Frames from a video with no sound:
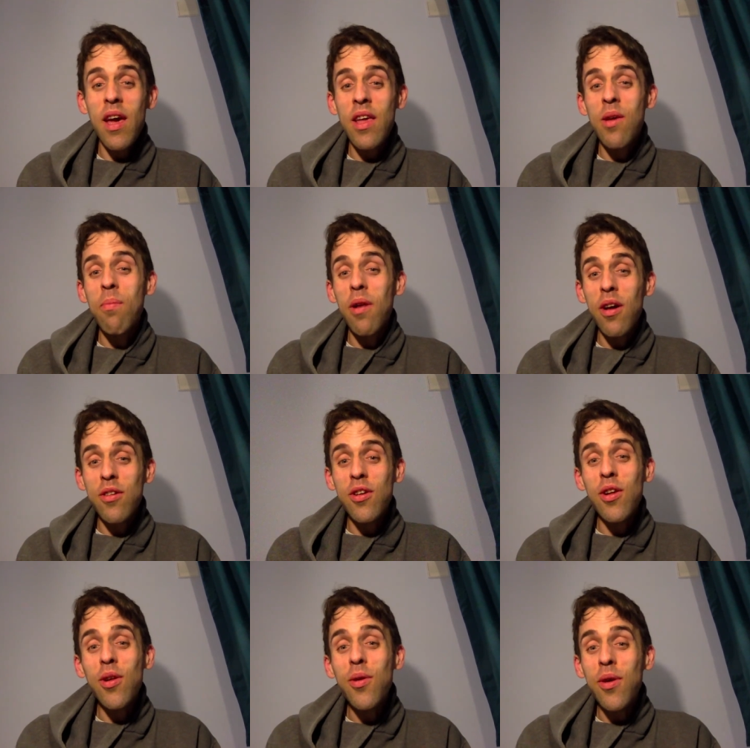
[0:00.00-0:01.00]
in your blood
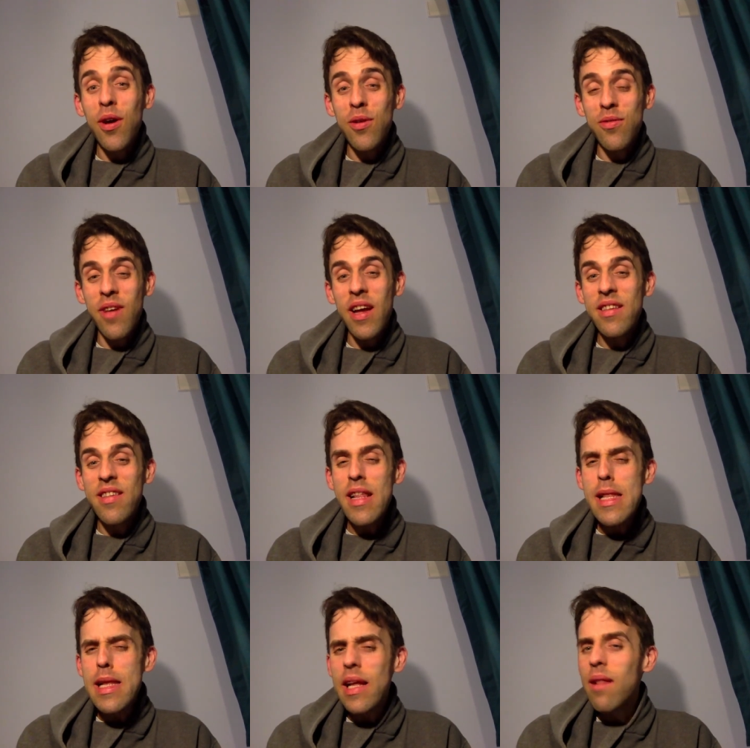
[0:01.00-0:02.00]
glucose and it's a
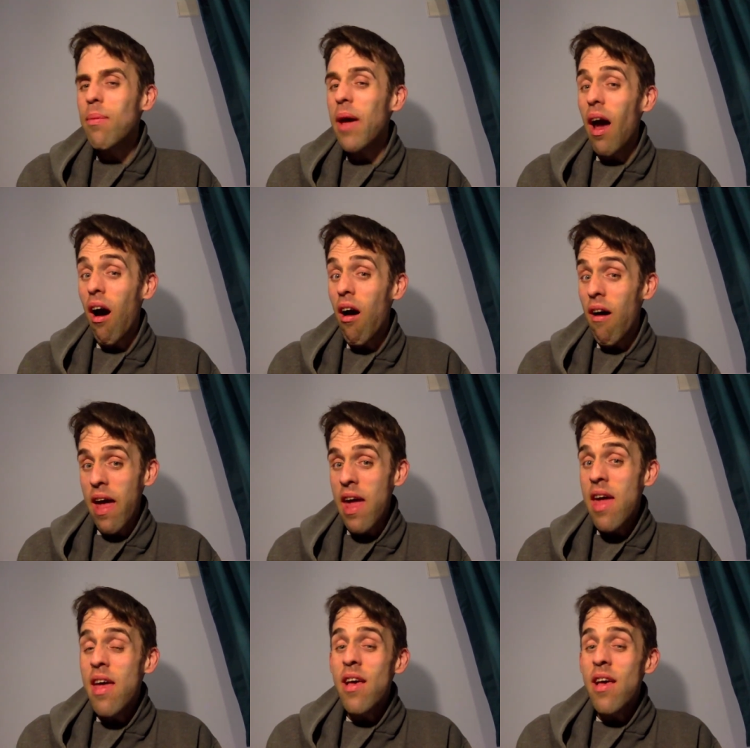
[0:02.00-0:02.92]
little bit high,